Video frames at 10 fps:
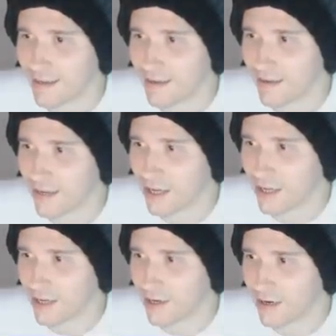
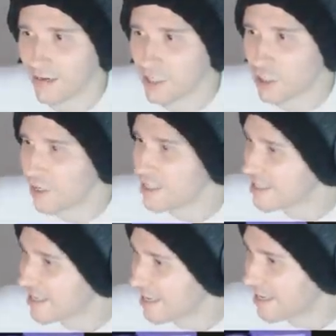Okay, I don't have a choice
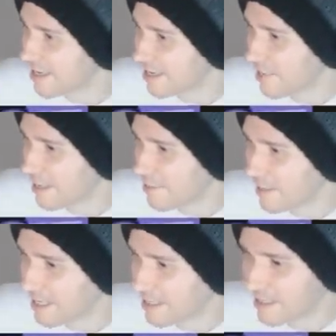again. Damn it,
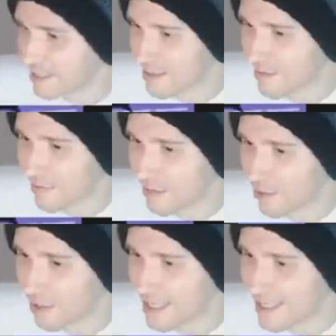Amanda. Wait,
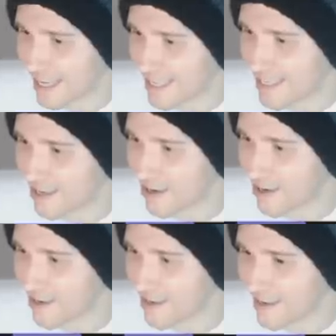what are they standing
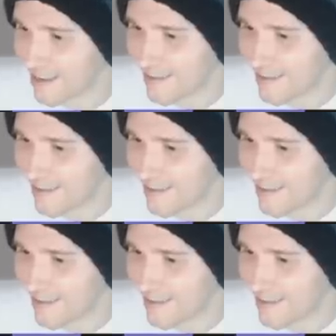on?